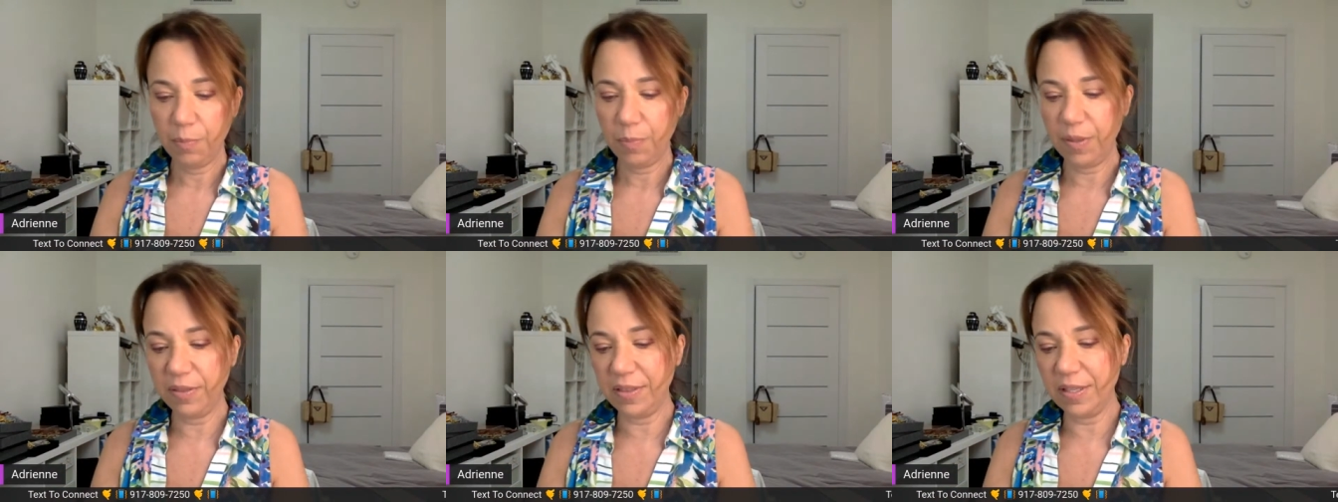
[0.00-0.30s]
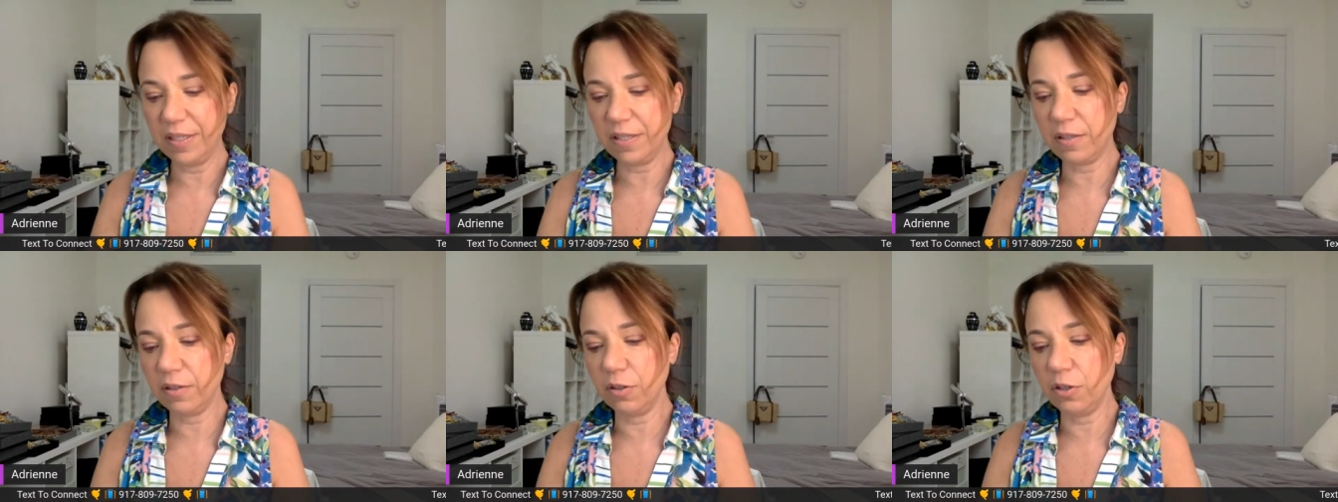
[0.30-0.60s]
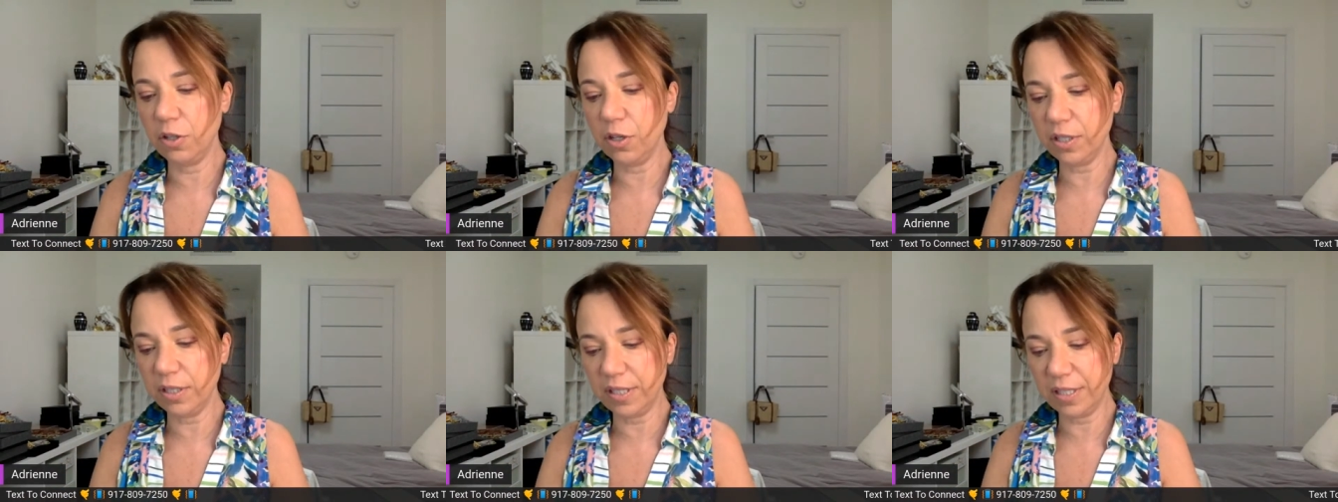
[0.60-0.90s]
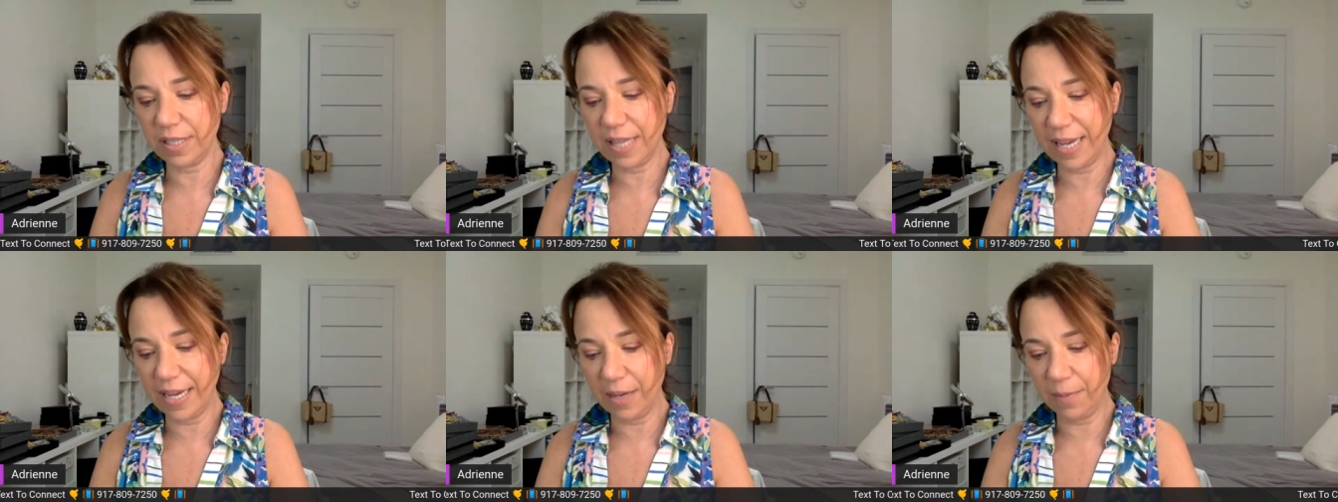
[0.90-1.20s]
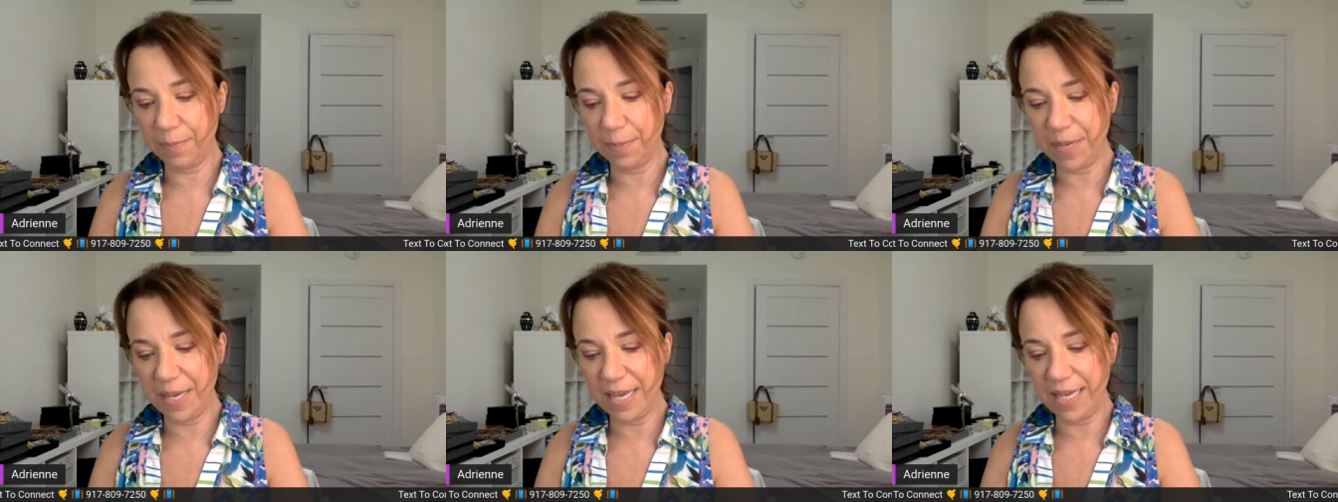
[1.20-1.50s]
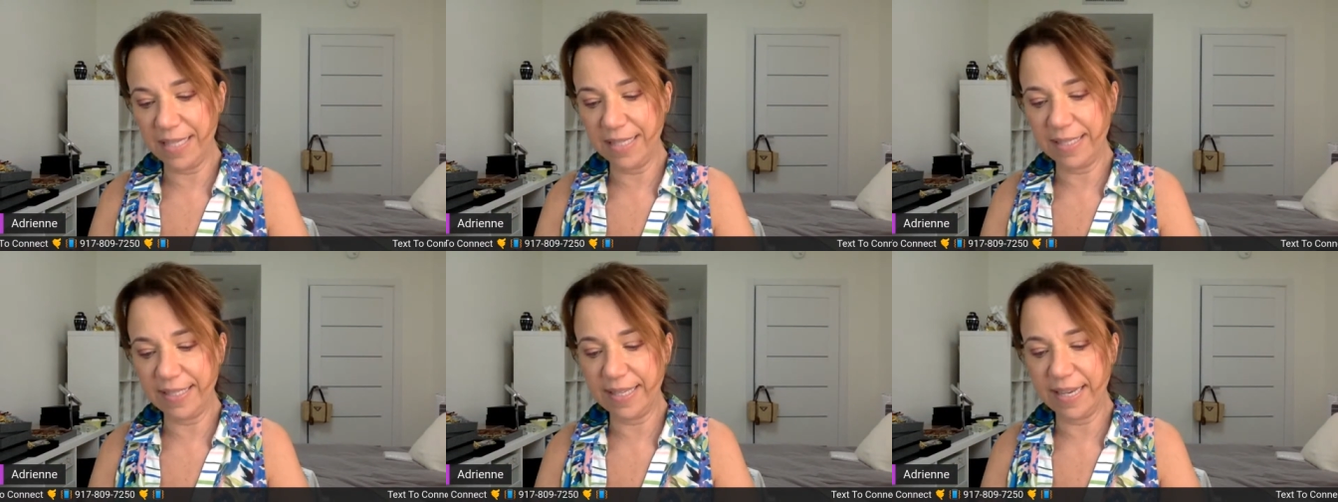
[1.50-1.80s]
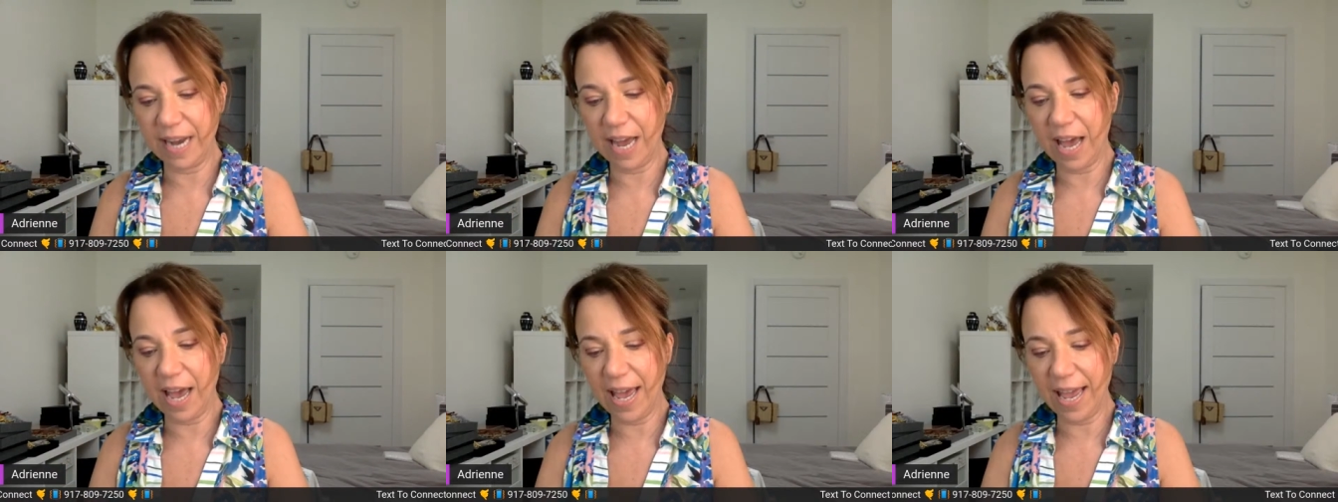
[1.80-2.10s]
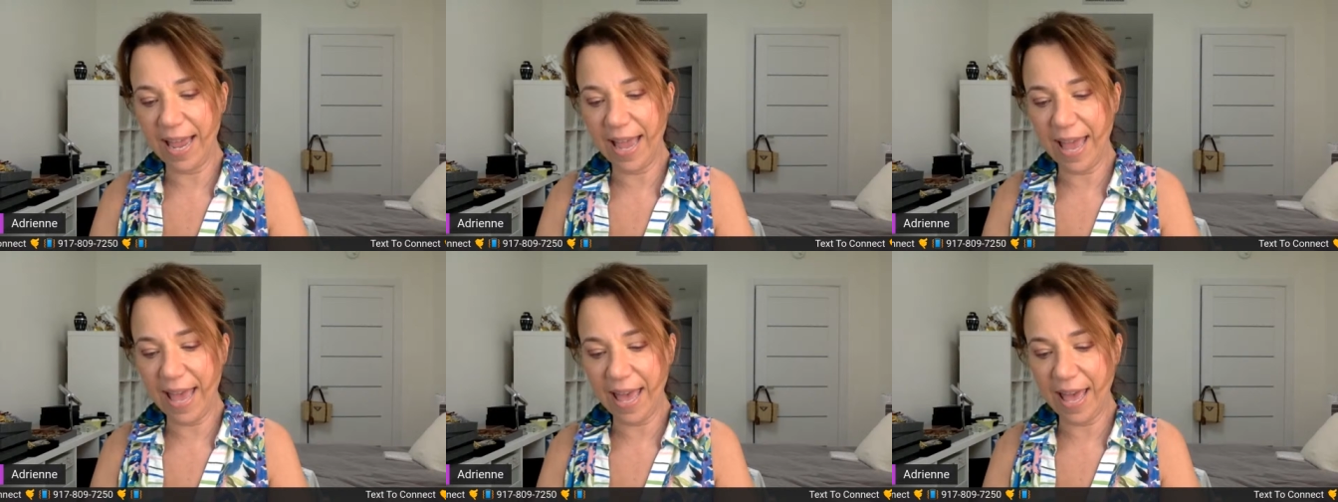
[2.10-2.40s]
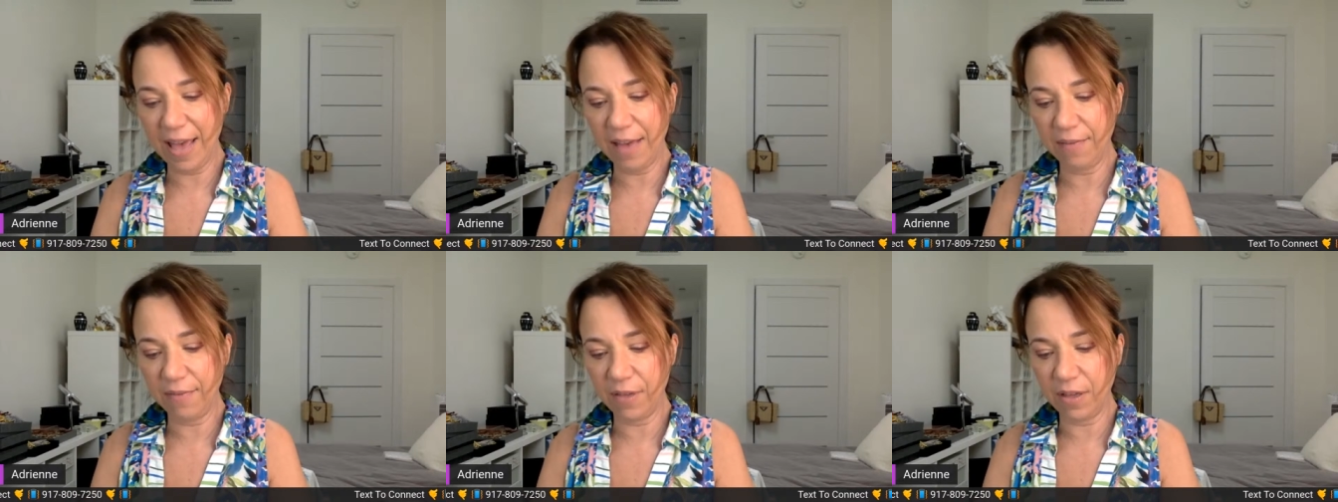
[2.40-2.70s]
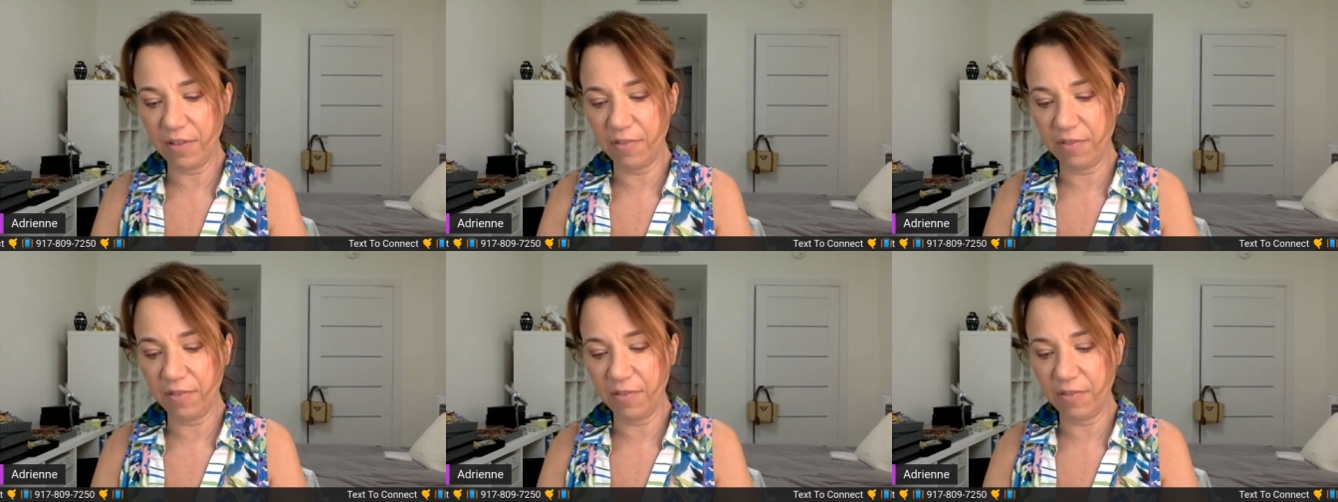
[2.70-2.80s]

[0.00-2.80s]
but this looked like a piece that I have